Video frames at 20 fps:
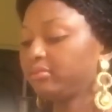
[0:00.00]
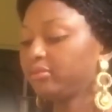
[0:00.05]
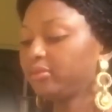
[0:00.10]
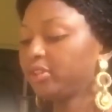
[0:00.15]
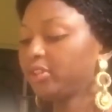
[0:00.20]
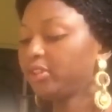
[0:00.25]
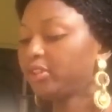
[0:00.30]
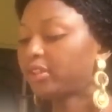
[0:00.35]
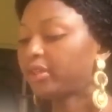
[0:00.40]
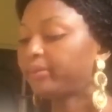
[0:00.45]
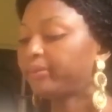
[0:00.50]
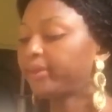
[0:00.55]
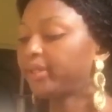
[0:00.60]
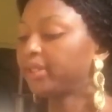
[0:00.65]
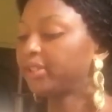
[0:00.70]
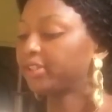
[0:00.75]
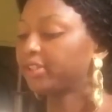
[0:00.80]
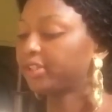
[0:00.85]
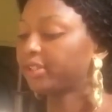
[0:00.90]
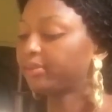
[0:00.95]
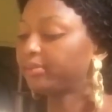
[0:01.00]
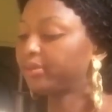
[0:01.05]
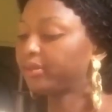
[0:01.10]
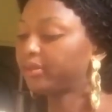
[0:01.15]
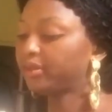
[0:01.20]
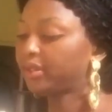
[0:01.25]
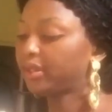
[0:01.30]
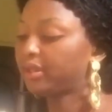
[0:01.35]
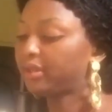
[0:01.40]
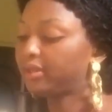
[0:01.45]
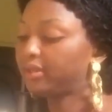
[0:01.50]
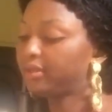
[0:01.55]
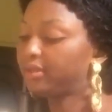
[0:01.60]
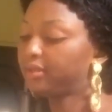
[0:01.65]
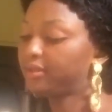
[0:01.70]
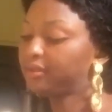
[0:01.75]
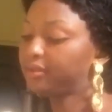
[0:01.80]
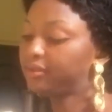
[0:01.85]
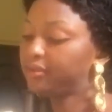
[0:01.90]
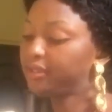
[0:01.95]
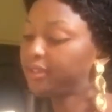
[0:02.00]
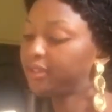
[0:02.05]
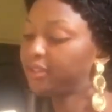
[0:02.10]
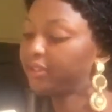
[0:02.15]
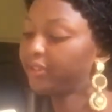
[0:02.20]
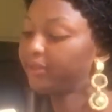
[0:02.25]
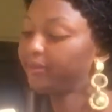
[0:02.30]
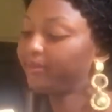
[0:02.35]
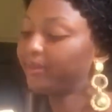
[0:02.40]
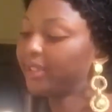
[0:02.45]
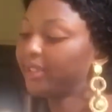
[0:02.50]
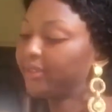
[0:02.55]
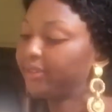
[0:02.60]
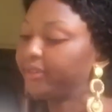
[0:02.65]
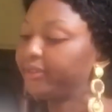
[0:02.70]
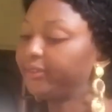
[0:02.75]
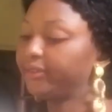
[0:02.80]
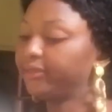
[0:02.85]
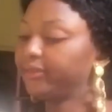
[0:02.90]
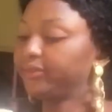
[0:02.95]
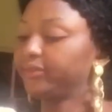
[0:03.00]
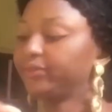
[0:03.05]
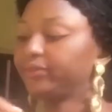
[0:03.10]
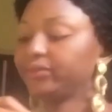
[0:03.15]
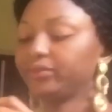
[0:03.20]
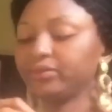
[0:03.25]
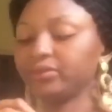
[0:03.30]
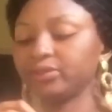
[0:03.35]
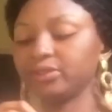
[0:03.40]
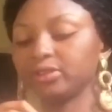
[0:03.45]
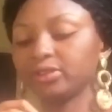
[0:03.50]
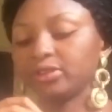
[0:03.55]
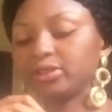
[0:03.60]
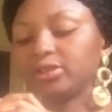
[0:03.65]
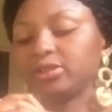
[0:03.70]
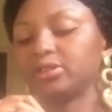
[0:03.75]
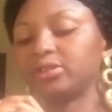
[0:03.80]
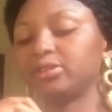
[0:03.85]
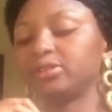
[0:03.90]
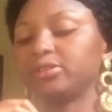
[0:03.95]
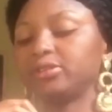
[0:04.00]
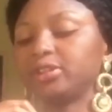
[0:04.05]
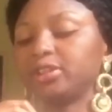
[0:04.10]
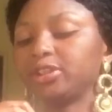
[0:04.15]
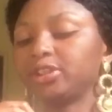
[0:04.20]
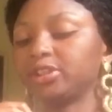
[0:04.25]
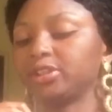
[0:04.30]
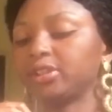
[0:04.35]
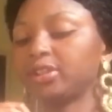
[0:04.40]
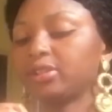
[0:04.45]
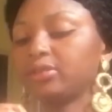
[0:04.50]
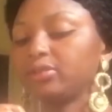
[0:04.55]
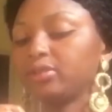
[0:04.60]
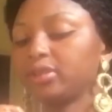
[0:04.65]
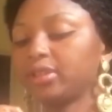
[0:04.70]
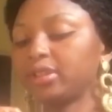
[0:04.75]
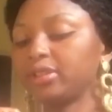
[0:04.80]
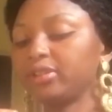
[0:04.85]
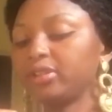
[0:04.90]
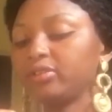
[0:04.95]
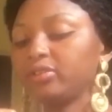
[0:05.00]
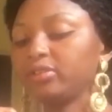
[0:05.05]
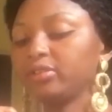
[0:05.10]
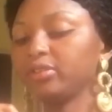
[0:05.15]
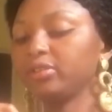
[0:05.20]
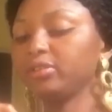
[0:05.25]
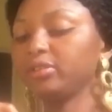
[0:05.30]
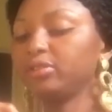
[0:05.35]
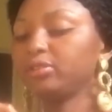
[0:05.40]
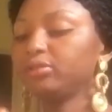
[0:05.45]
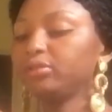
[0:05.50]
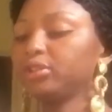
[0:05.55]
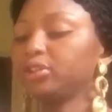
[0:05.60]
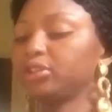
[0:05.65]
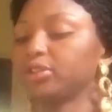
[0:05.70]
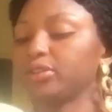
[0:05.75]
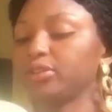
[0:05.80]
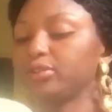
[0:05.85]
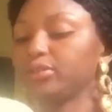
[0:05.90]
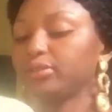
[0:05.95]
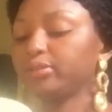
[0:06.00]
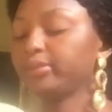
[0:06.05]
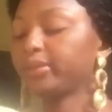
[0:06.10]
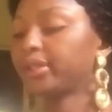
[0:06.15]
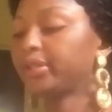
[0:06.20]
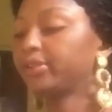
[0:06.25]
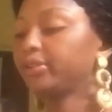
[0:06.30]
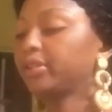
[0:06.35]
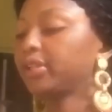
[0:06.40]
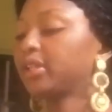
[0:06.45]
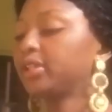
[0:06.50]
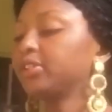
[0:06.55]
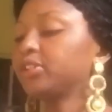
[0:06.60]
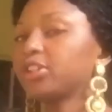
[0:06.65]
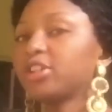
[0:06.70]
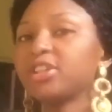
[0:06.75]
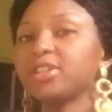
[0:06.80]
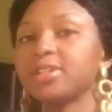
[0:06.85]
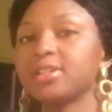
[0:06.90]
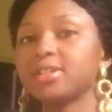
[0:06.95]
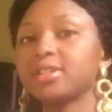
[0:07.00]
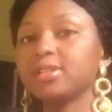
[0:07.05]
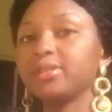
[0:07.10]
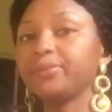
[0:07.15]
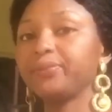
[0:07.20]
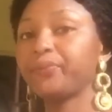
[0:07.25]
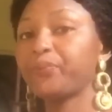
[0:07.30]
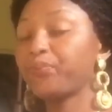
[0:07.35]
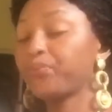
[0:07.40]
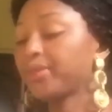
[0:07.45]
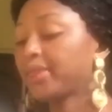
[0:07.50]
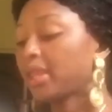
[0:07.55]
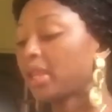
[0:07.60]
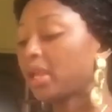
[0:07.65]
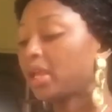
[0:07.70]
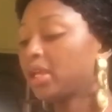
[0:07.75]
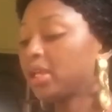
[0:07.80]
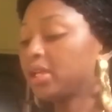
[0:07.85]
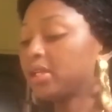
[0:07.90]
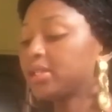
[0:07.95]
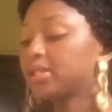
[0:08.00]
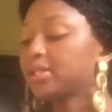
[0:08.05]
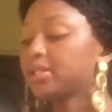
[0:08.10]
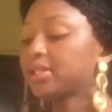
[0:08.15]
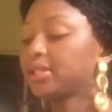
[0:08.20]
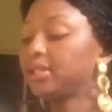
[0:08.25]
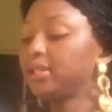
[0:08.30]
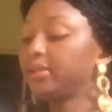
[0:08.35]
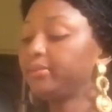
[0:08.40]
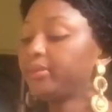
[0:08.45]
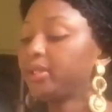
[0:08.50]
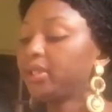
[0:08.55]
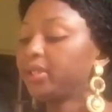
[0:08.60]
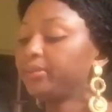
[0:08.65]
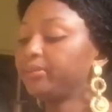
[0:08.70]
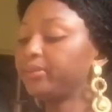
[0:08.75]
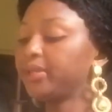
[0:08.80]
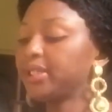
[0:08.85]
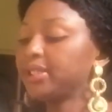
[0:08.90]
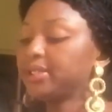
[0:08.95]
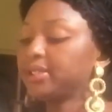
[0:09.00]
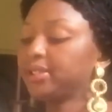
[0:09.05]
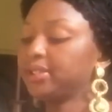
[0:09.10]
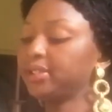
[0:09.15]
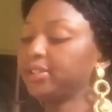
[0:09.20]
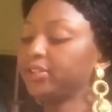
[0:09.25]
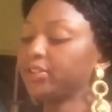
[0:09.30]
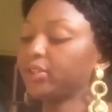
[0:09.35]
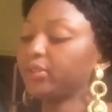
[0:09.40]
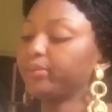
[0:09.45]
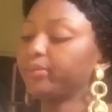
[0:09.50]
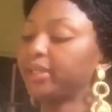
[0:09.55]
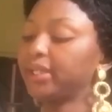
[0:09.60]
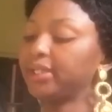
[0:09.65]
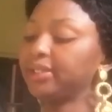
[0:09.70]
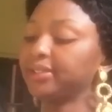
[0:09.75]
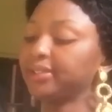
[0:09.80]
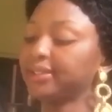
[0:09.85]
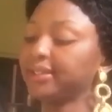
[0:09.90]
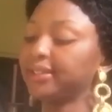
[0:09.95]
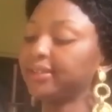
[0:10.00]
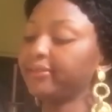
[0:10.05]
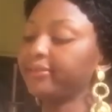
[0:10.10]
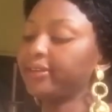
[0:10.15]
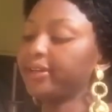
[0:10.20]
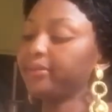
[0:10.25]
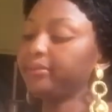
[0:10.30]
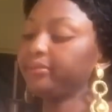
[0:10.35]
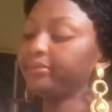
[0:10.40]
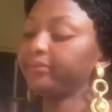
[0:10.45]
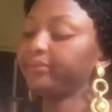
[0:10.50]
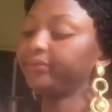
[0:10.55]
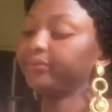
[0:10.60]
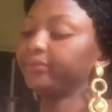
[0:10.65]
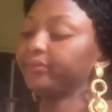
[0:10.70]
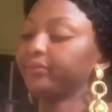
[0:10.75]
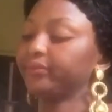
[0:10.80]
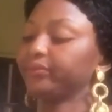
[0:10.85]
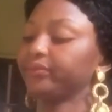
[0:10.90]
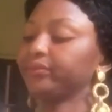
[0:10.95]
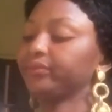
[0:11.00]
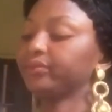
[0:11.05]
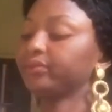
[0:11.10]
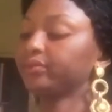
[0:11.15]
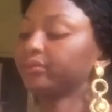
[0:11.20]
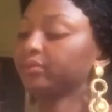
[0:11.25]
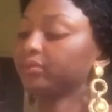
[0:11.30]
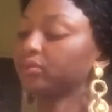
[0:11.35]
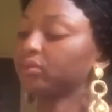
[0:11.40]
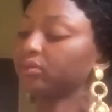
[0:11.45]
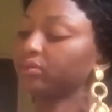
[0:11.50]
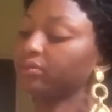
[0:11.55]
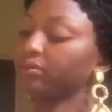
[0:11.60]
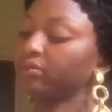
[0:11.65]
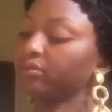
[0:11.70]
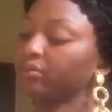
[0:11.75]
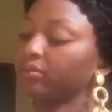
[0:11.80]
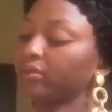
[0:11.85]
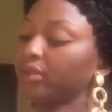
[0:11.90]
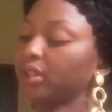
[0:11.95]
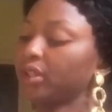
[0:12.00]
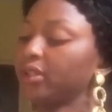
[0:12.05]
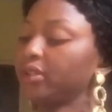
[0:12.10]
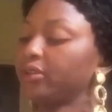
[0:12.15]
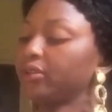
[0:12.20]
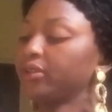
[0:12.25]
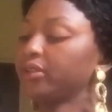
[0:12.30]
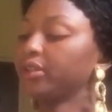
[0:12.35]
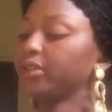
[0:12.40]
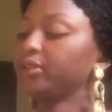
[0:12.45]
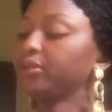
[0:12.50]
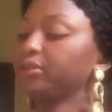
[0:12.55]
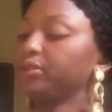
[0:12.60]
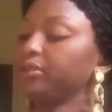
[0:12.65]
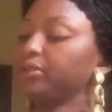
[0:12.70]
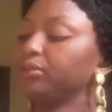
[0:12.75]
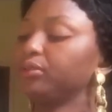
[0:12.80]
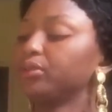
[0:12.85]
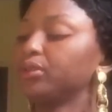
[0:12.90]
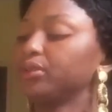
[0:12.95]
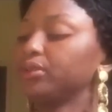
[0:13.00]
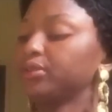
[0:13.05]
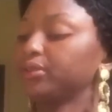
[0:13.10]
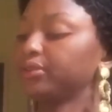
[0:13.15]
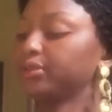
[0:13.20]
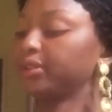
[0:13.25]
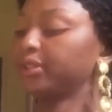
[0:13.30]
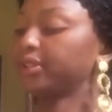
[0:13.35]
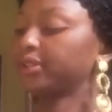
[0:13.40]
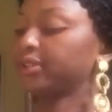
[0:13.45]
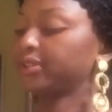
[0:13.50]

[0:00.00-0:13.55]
when you are buying shea butter, make sure you buy the original one, and if you don't know which one to buy, you can just send me a message on my Instagram and I'll tell you the one to get.